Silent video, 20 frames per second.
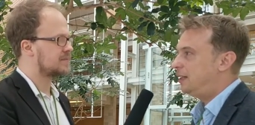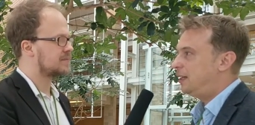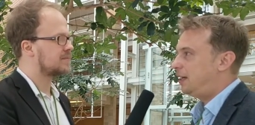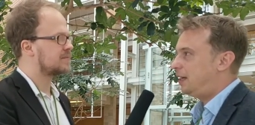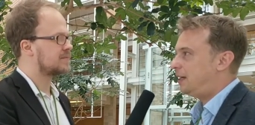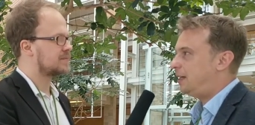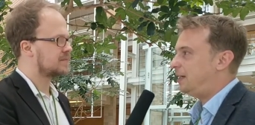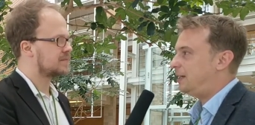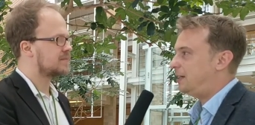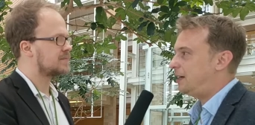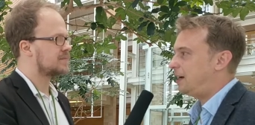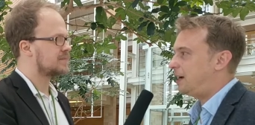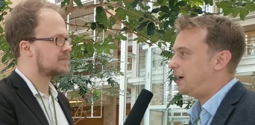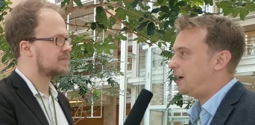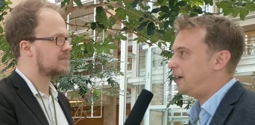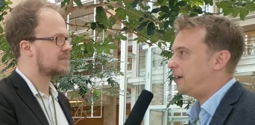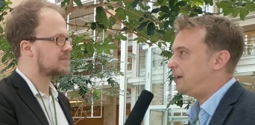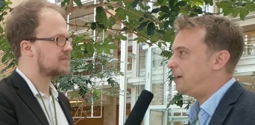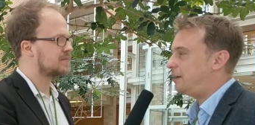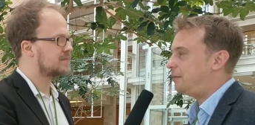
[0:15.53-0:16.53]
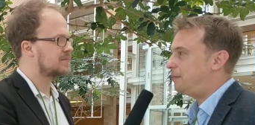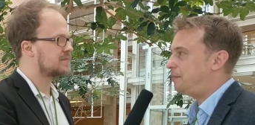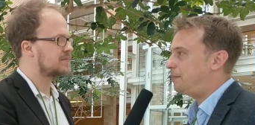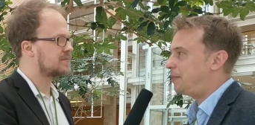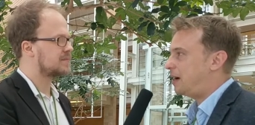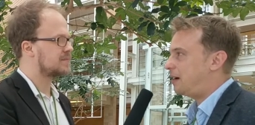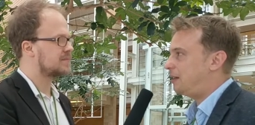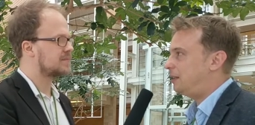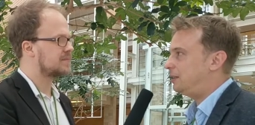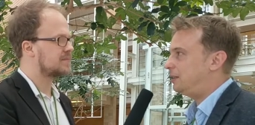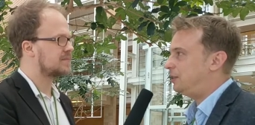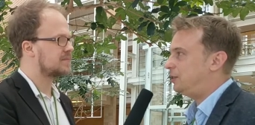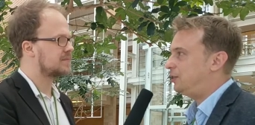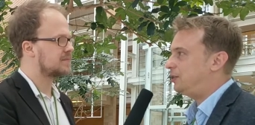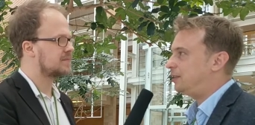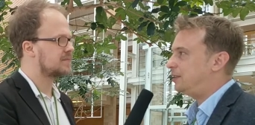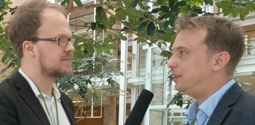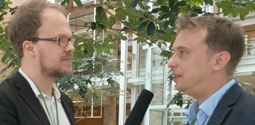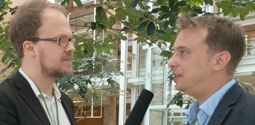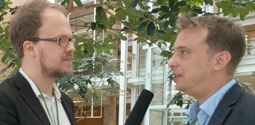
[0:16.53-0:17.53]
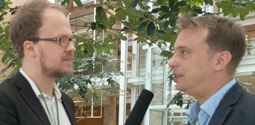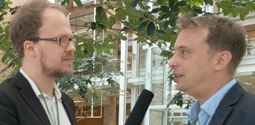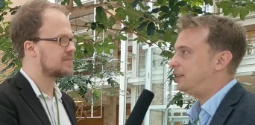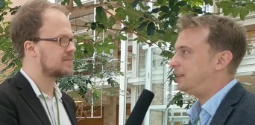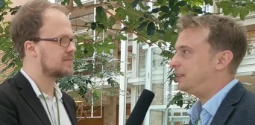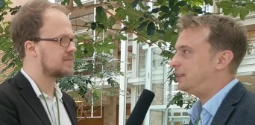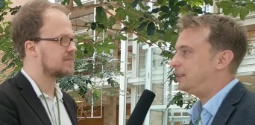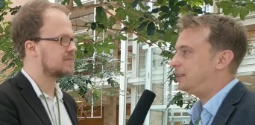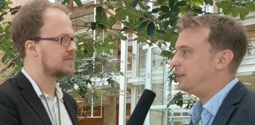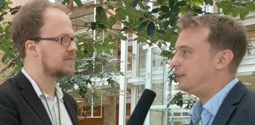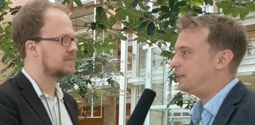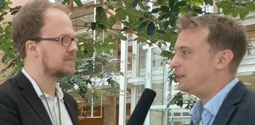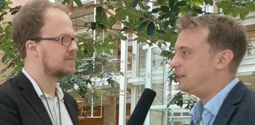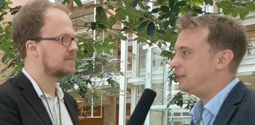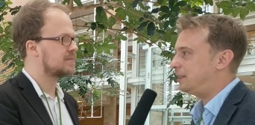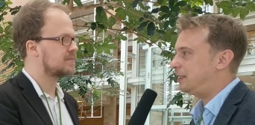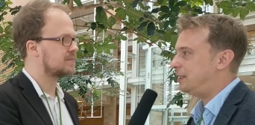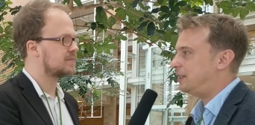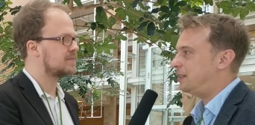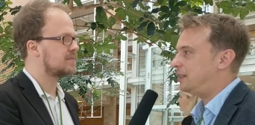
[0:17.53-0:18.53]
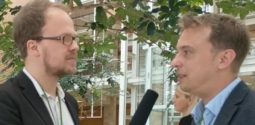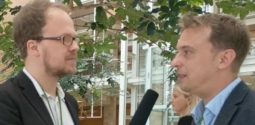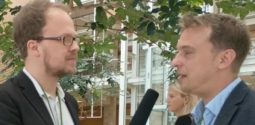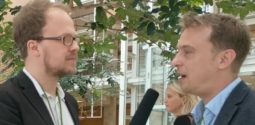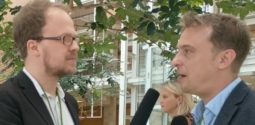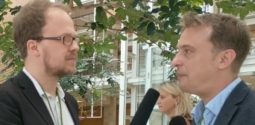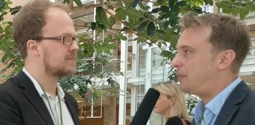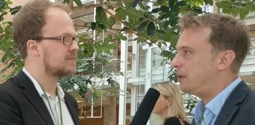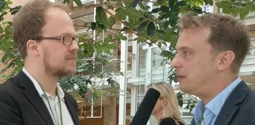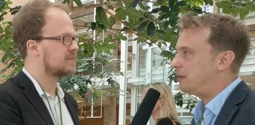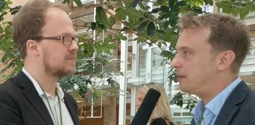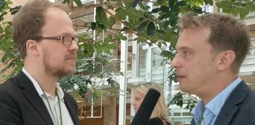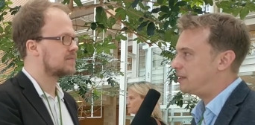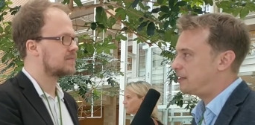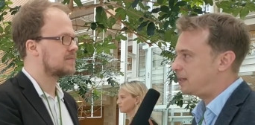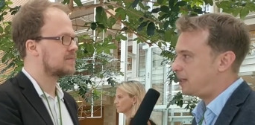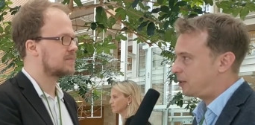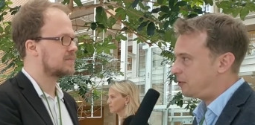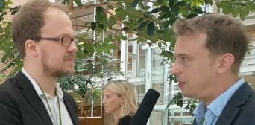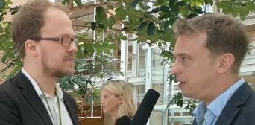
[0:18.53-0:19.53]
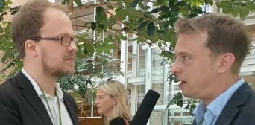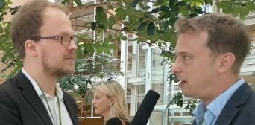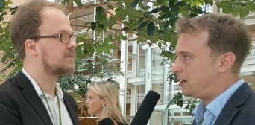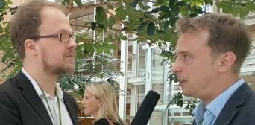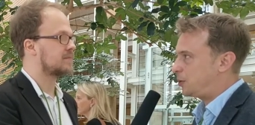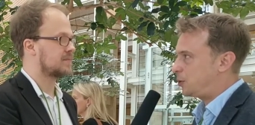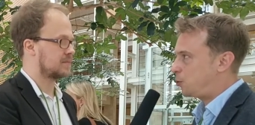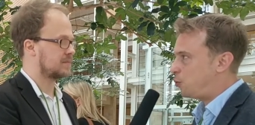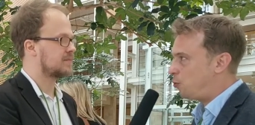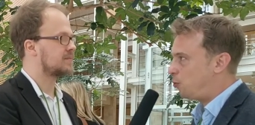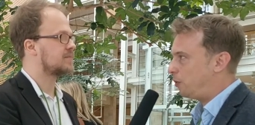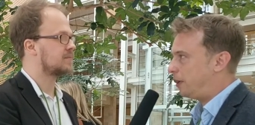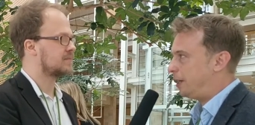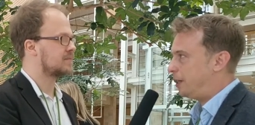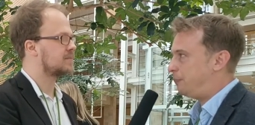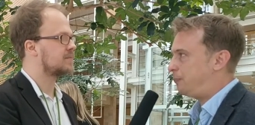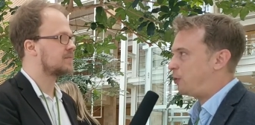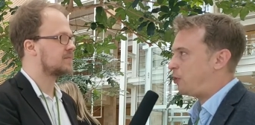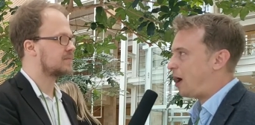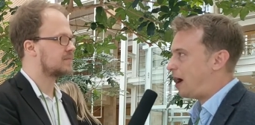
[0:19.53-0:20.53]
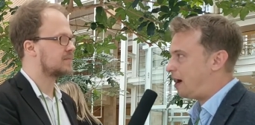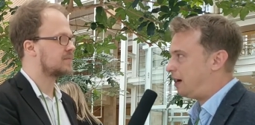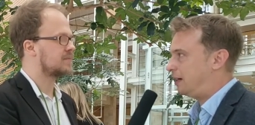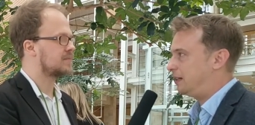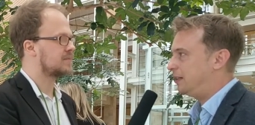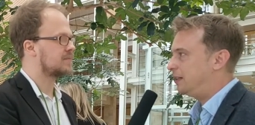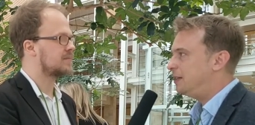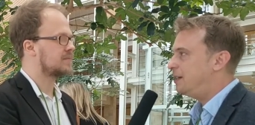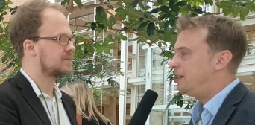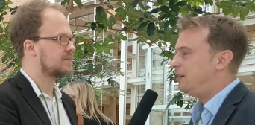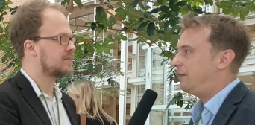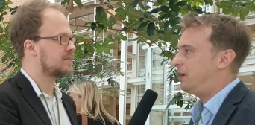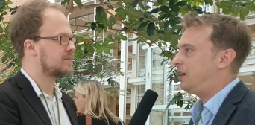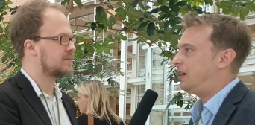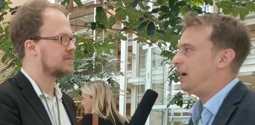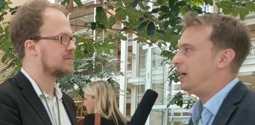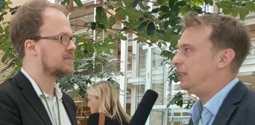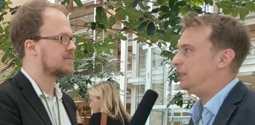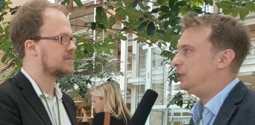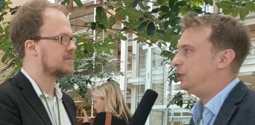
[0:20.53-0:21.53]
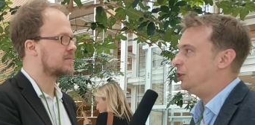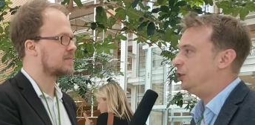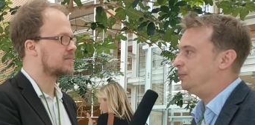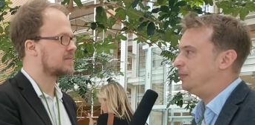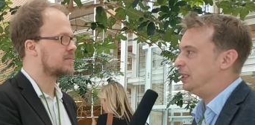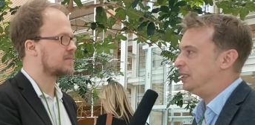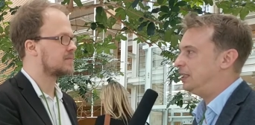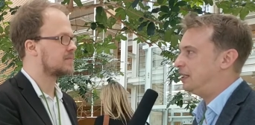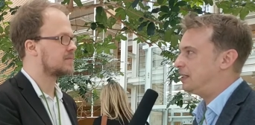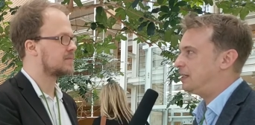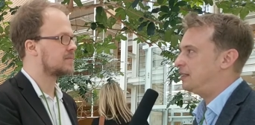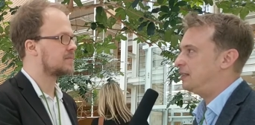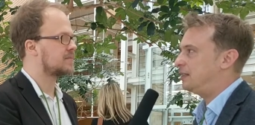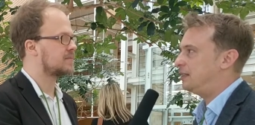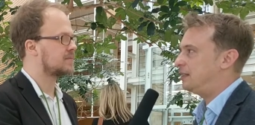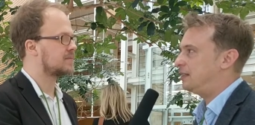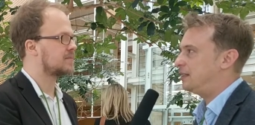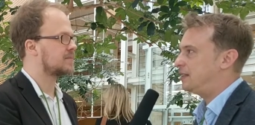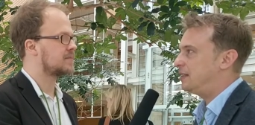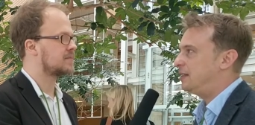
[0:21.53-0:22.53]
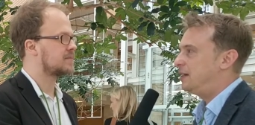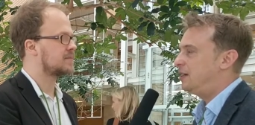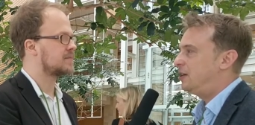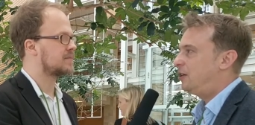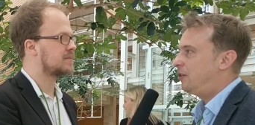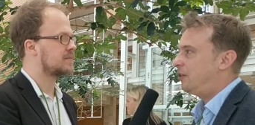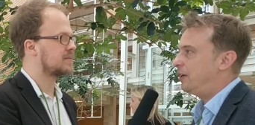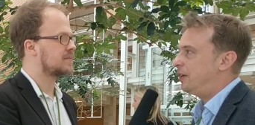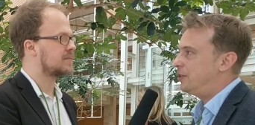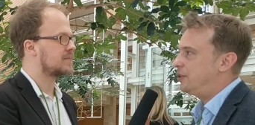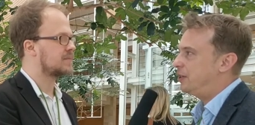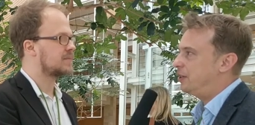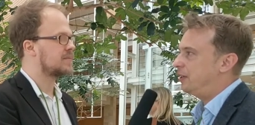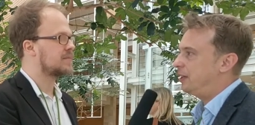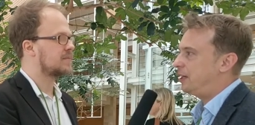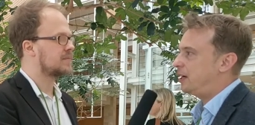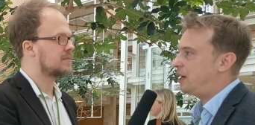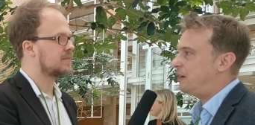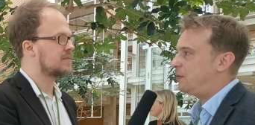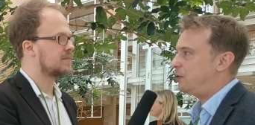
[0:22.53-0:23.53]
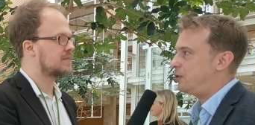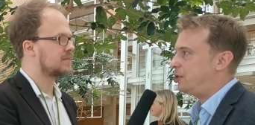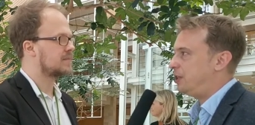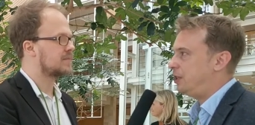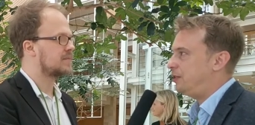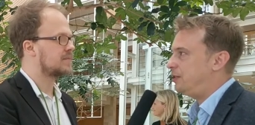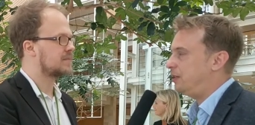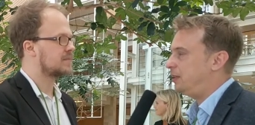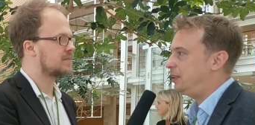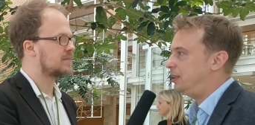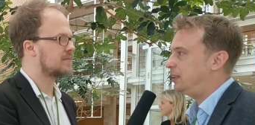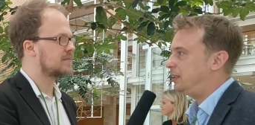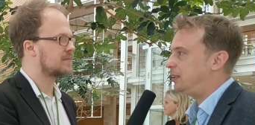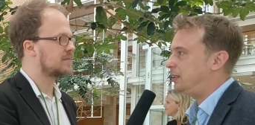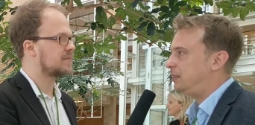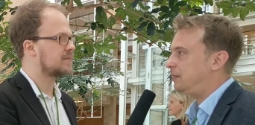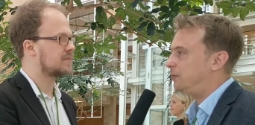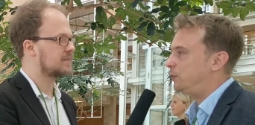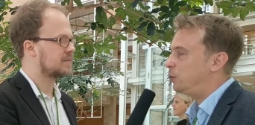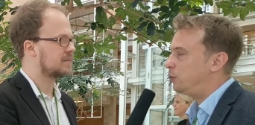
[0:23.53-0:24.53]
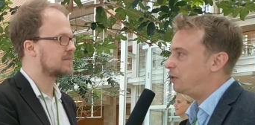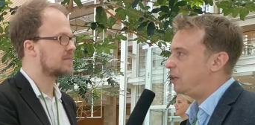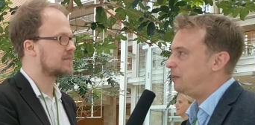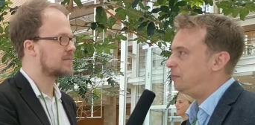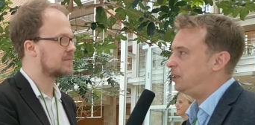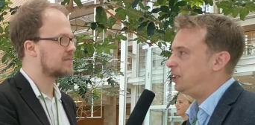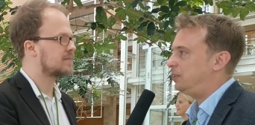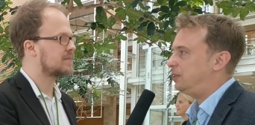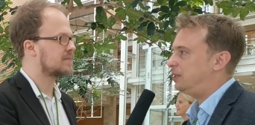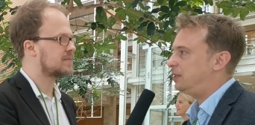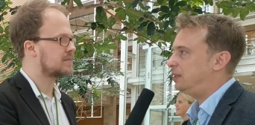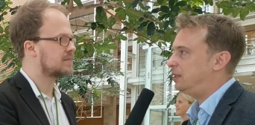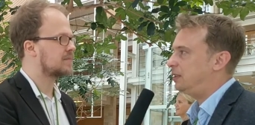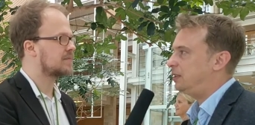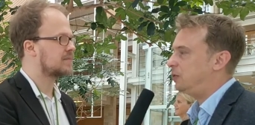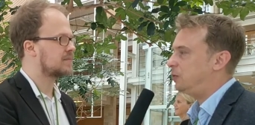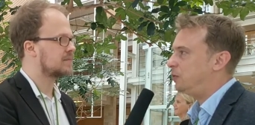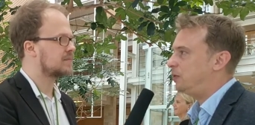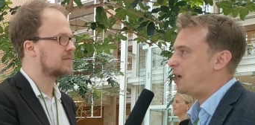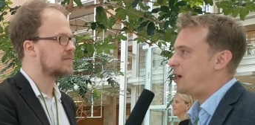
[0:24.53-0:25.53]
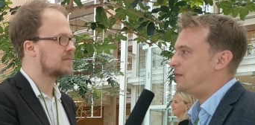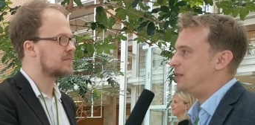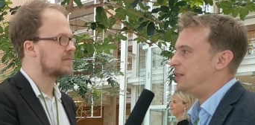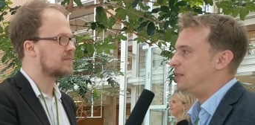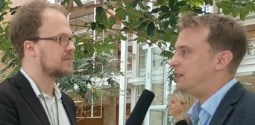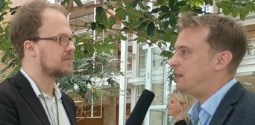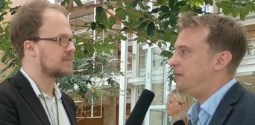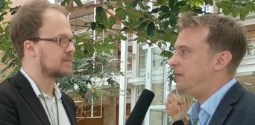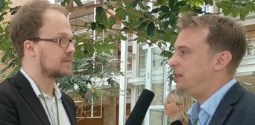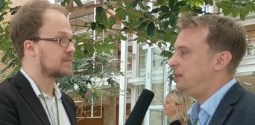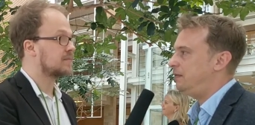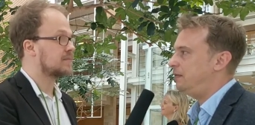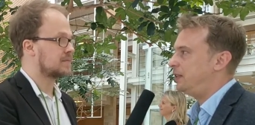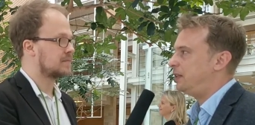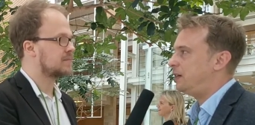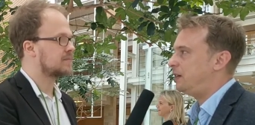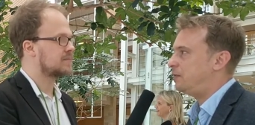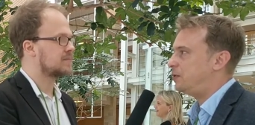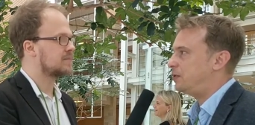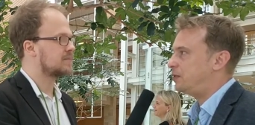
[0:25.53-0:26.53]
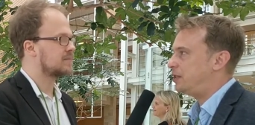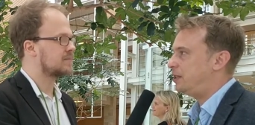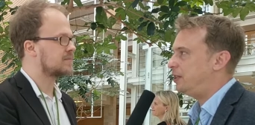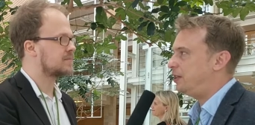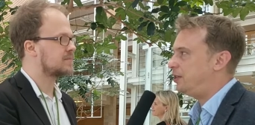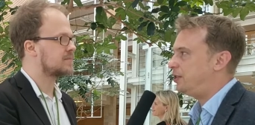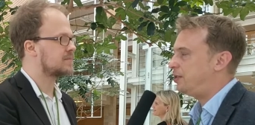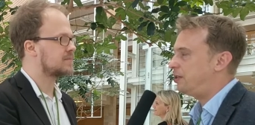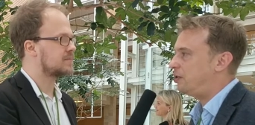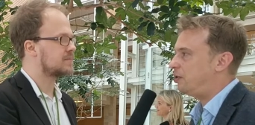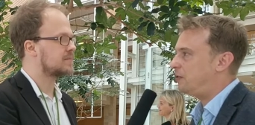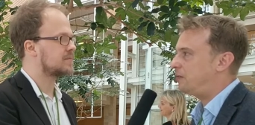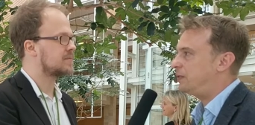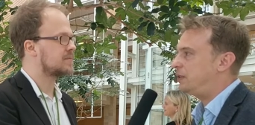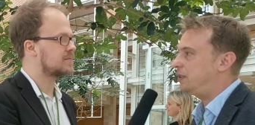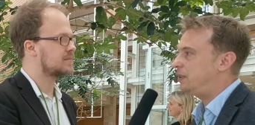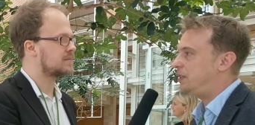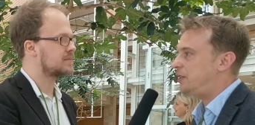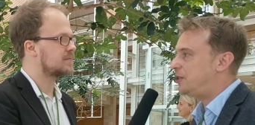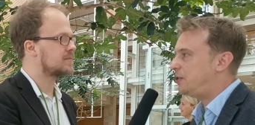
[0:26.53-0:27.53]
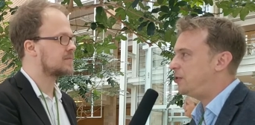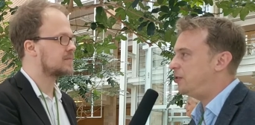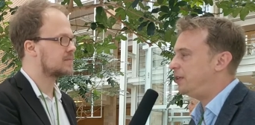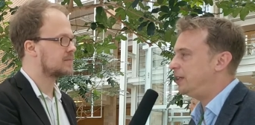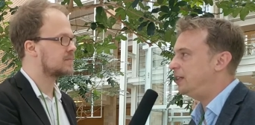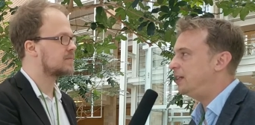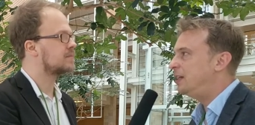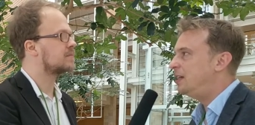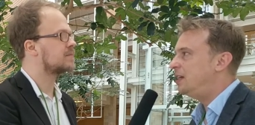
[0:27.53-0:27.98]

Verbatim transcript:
Speaker 1: and I am partly teacher uh, in upper secondary school in Prague, where I teach media studies. Originally, I was teacher till full-time teacher till 2007, when I was teacher of the history